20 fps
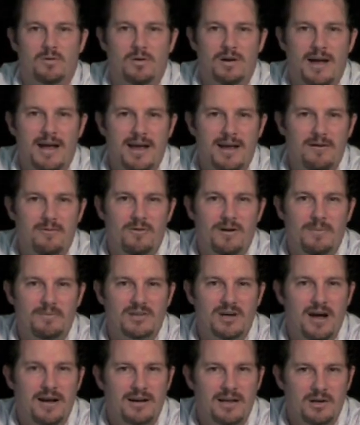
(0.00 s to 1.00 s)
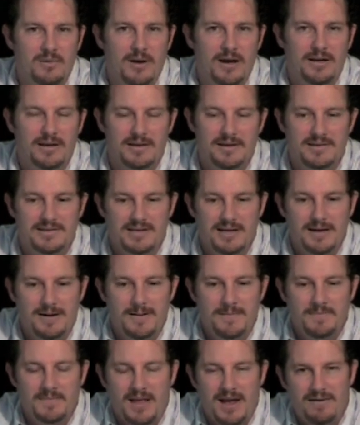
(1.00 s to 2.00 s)
what I'm talking about is
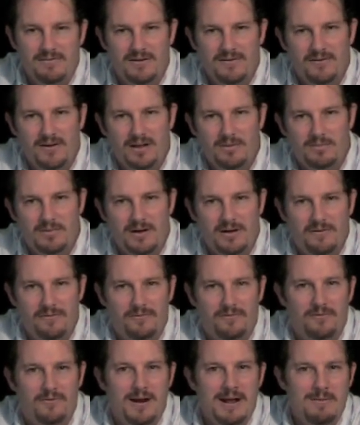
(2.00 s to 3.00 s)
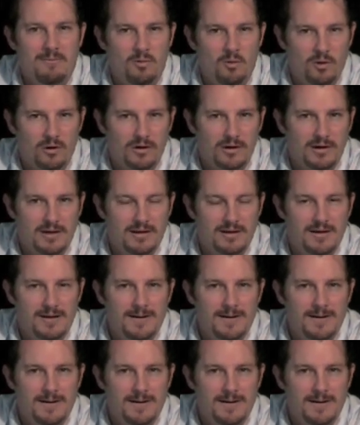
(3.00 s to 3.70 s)
I've developed a framework